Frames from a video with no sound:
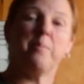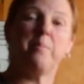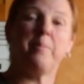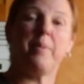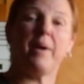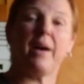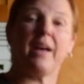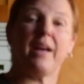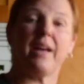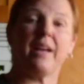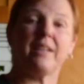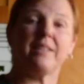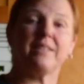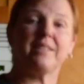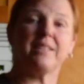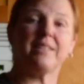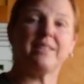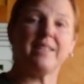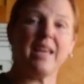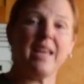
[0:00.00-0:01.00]
But
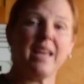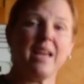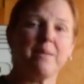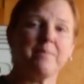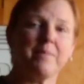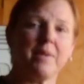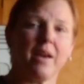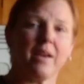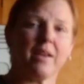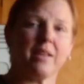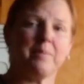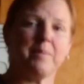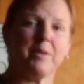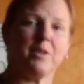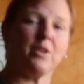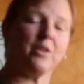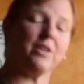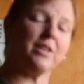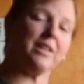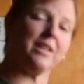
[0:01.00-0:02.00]
today I'm not going to be
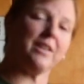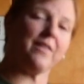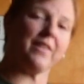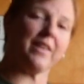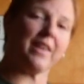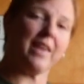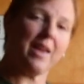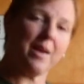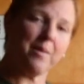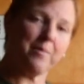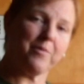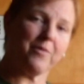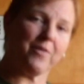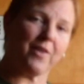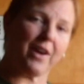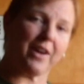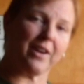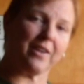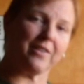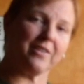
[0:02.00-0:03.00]
cooking it in the
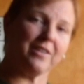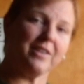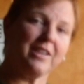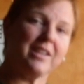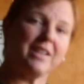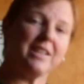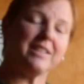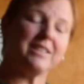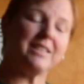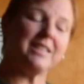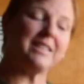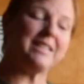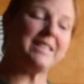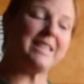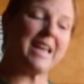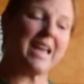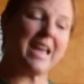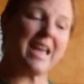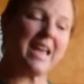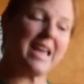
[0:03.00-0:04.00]
campfire.
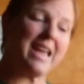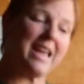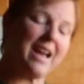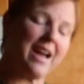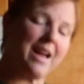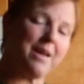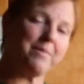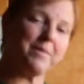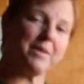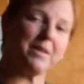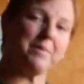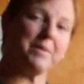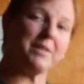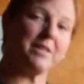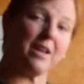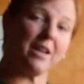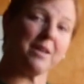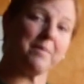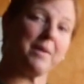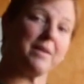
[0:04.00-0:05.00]
Today I'm going to be
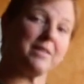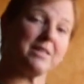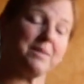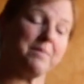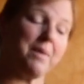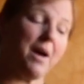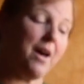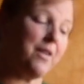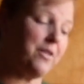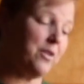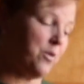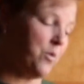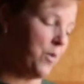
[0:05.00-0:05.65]
talking about some other